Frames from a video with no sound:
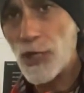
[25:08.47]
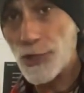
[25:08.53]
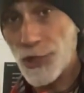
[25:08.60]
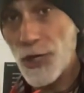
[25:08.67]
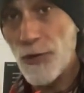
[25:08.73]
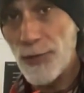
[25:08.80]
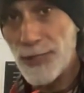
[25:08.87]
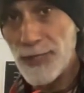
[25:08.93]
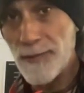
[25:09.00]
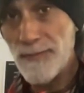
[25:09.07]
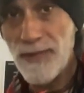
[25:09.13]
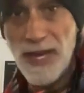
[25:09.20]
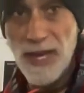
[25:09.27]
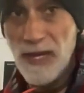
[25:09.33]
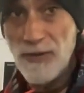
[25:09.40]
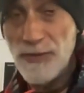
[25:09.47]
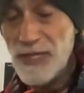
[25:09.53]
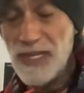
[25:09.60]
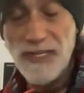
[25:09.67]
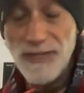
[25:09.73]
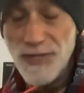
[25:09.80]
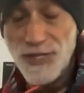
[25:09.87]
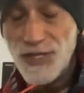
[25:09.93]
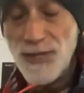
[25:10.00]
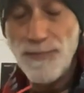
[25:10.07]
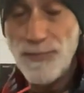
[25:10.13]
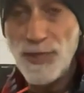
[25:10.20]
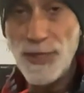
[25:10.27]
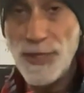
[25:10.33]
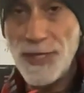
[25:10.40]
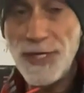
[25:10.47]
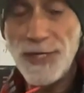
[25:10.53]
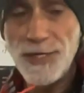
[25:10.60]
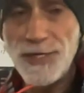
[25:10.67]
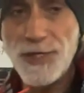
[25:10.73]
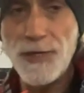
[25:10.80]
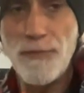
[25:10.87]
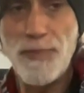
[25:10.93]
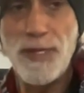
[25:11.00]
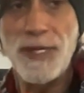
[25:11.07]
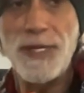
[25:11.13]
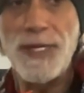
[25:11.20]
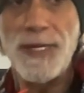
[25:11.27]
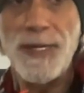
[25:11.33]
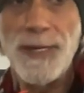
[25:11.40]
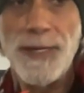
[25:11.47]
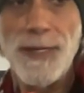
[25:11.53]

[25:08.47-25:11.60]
showing them how simple it is to be